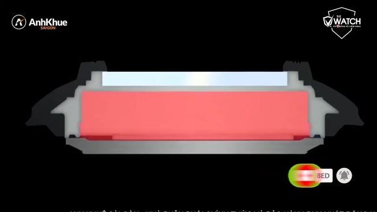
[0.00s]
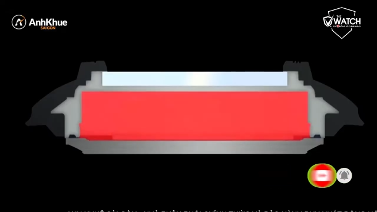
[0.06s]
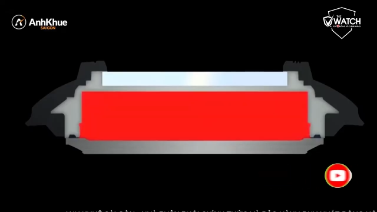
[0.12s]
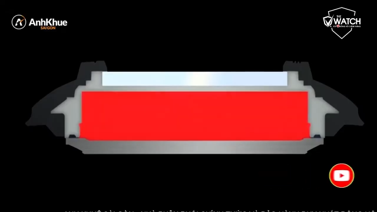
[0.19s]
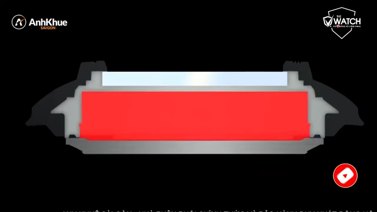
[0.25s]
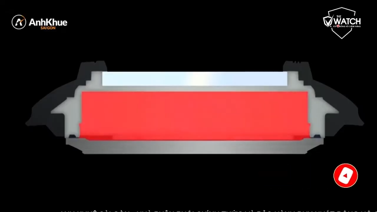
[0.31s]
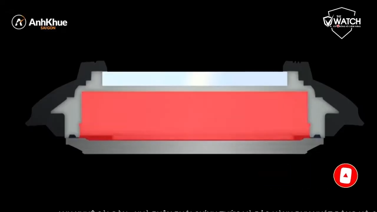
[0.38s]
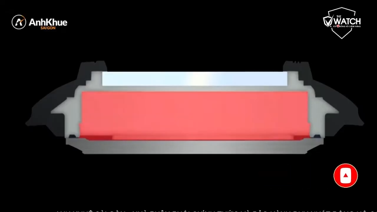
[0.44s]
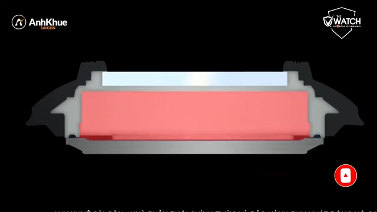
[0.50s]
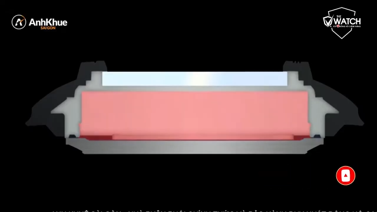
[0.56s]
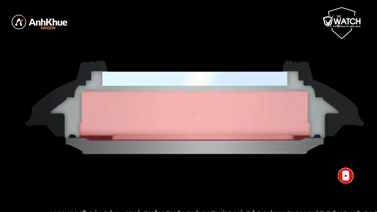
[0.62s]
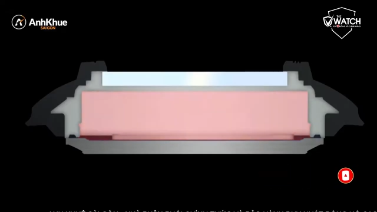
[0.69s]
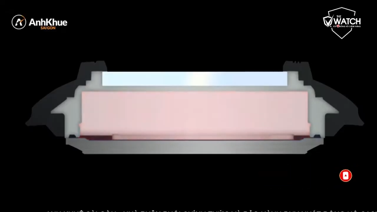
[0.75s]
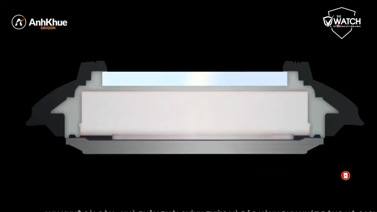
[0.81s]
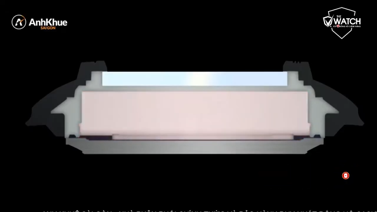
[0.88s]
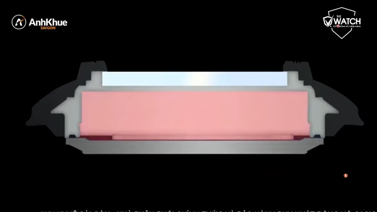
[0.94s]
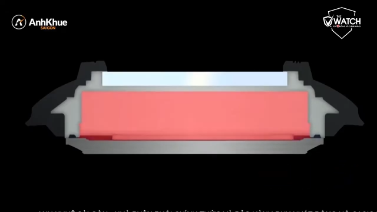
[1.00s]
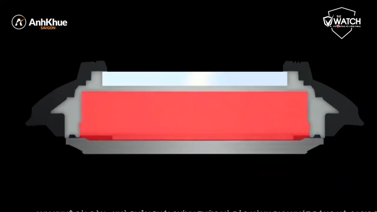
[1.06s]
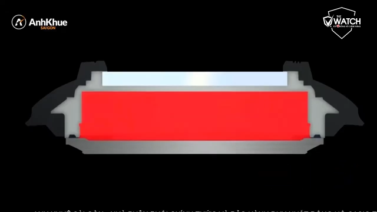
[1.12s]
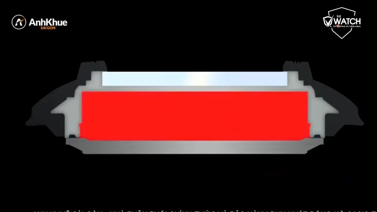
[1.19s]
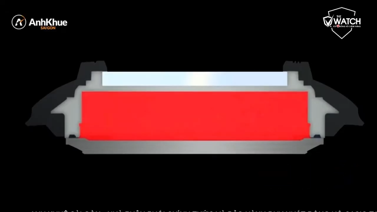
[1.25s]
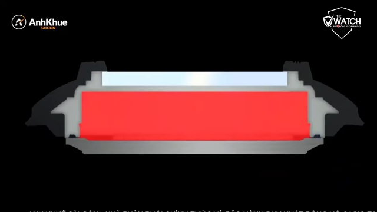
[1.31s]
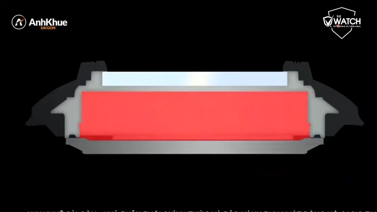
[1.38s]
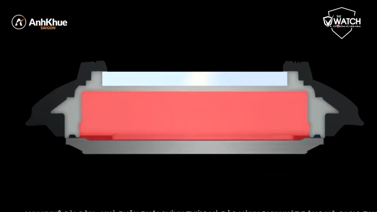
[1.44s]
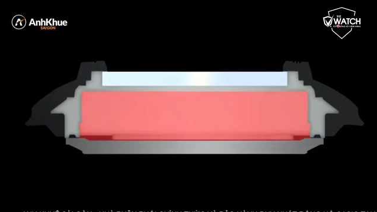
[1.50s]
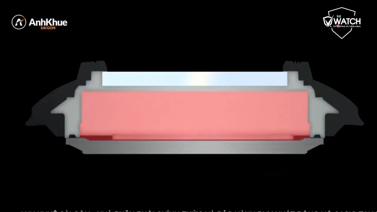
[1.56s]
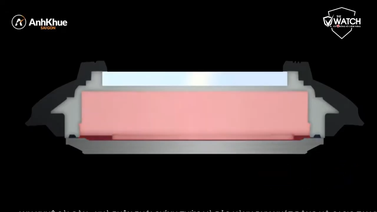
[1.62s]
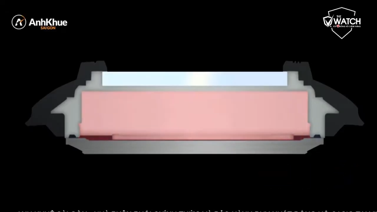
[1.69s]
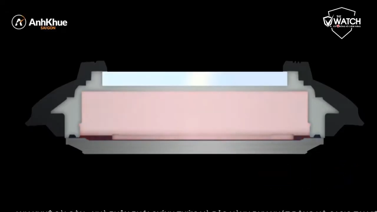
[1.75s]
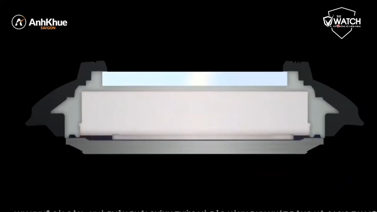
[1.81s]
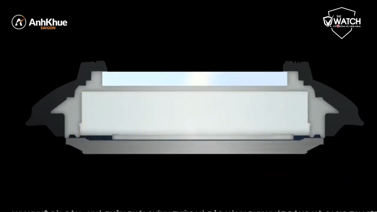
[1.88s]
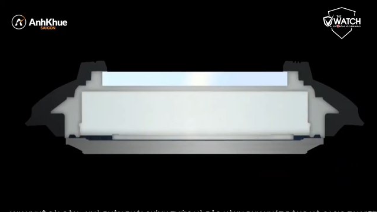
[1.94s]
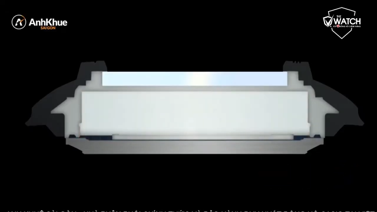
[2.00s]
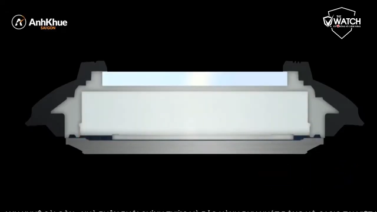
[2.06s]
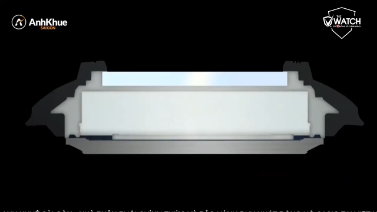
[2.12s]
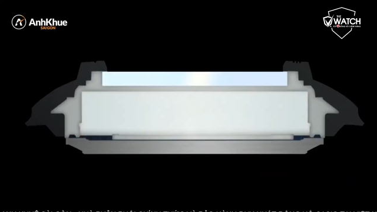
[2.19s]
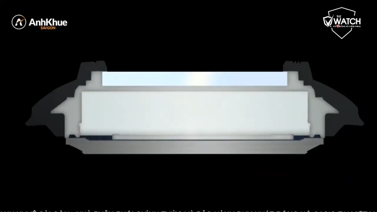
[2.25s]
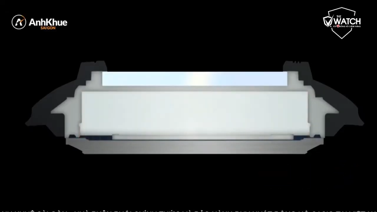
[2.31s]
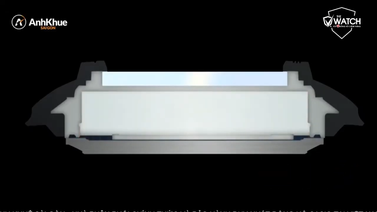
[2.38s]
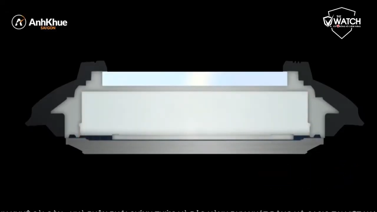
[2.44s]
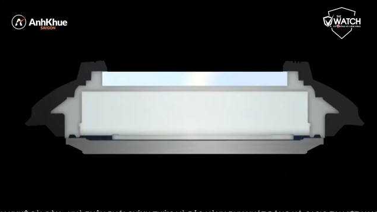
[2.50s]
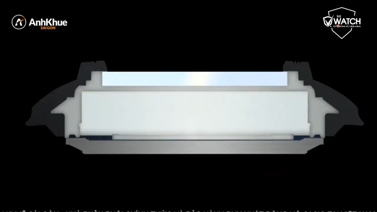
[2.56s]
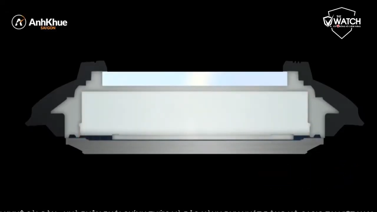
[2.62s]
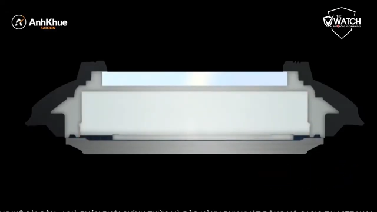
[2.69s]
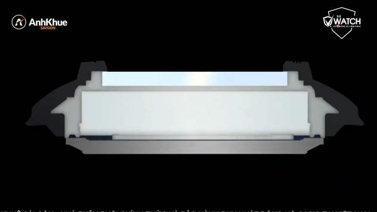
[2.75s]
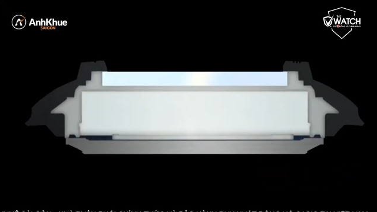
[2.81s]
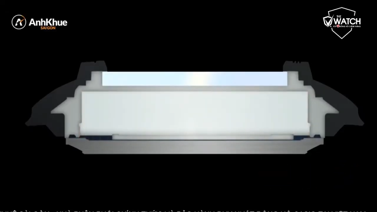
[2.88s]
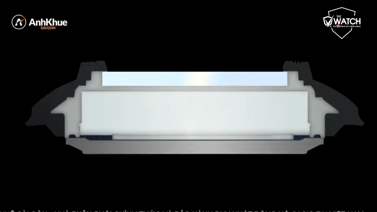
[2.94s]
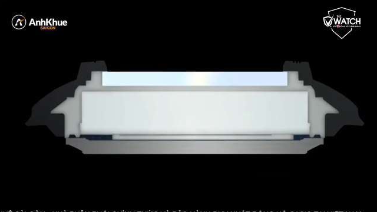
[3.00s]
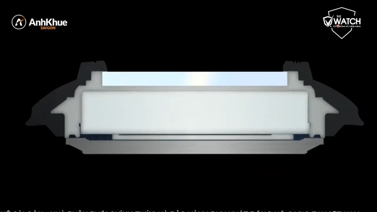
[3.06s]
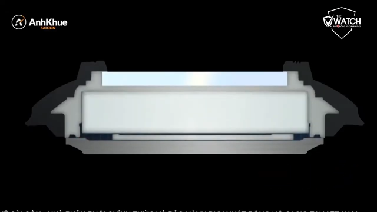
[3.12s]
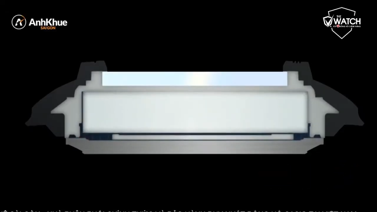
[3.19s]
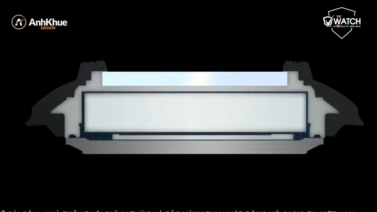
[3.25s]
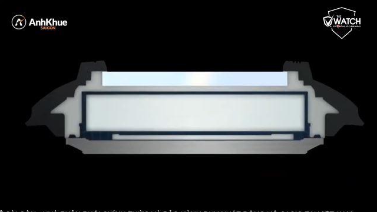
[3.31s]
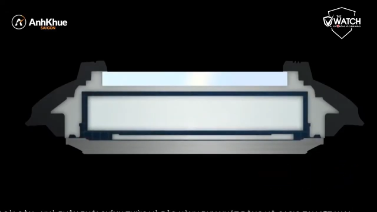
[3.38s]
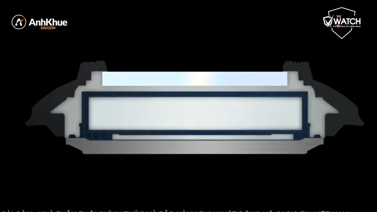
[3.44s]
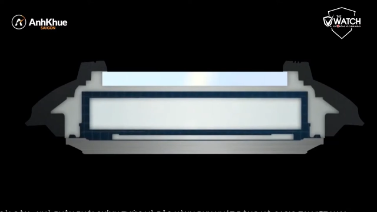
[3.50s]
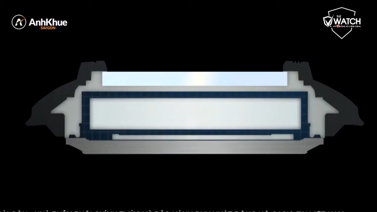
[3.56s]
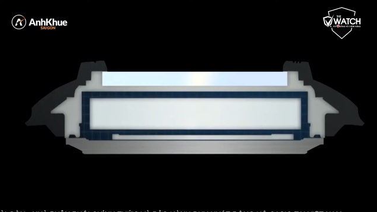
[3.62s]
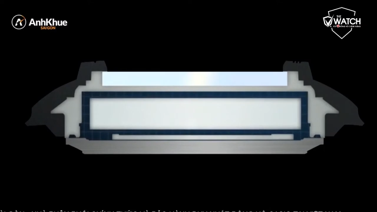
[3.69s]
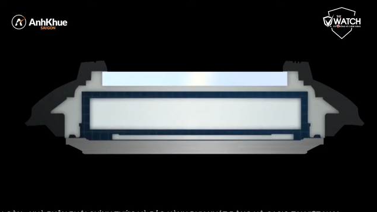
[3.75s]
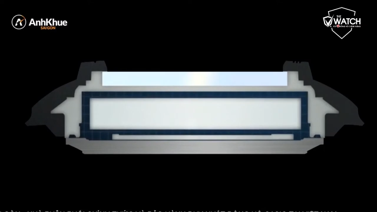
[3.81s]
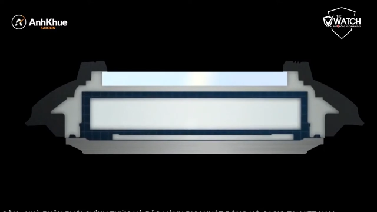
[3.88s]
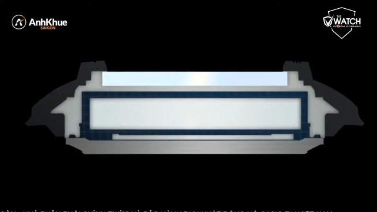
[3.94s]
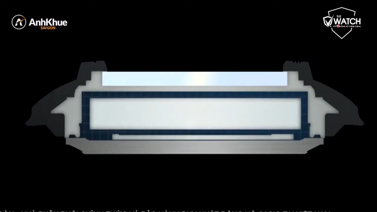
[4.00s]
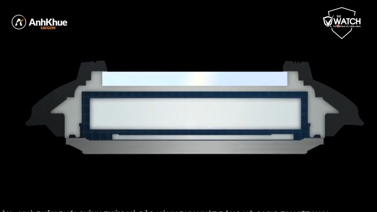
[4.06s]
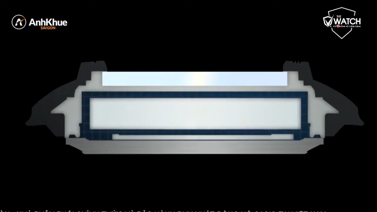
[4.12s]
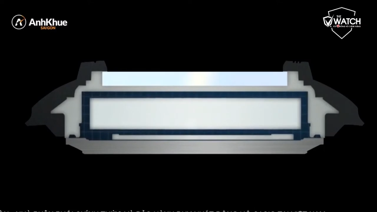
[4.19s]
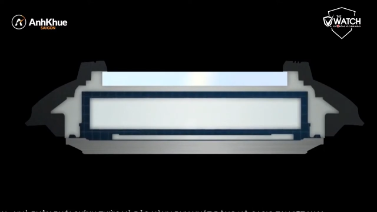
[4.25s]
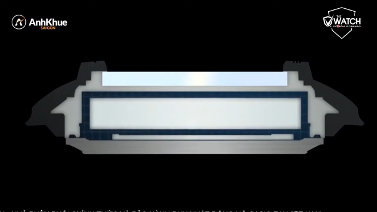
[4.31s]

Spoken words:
Nobody's mouth can be seen.